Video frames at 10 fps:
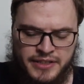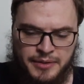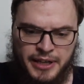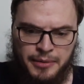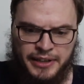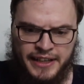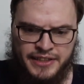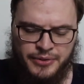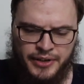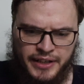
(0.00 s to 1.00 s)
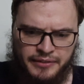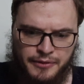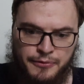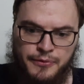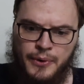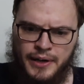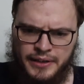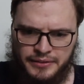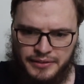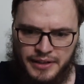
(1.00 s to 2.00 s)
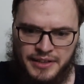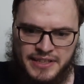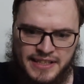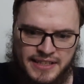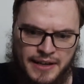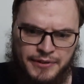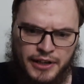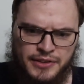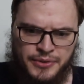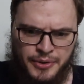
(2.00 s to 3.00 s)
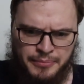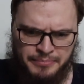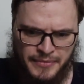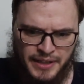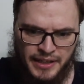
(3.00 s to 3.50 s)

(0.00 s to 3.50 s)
to be obligatory for, and he says nafaqah to whom?